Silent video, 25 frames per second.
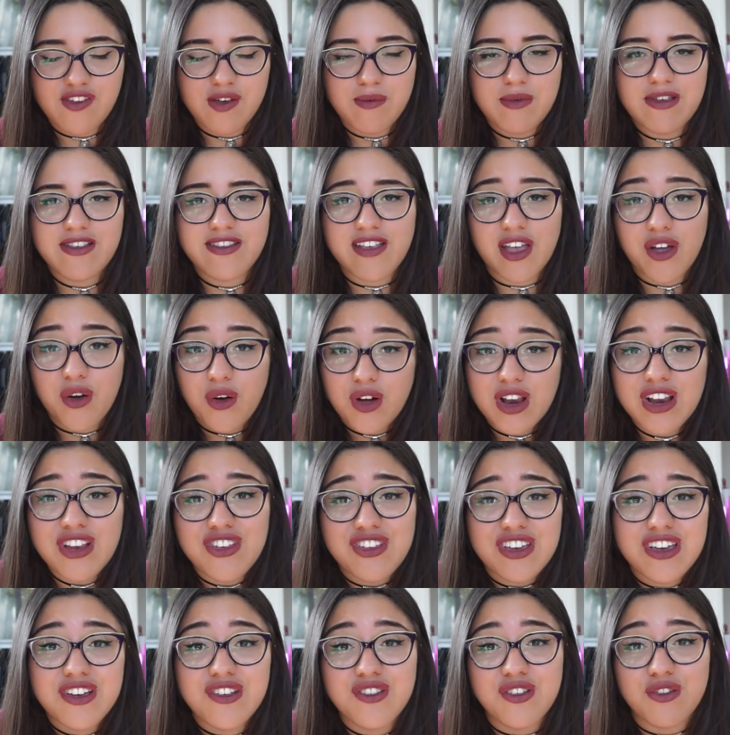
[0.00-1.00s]
I mean,
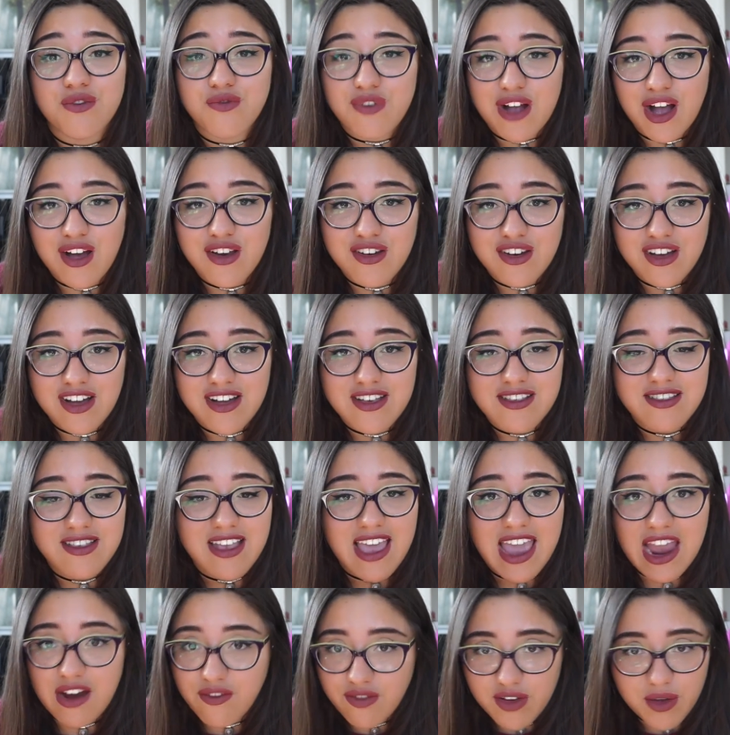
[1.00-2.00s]
psychology is around us
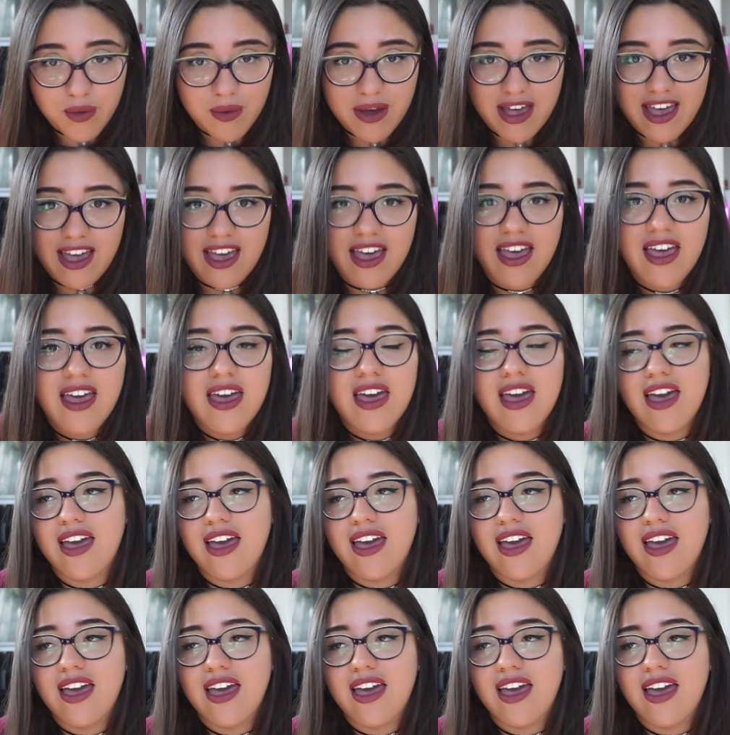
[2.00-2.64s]
everywhere,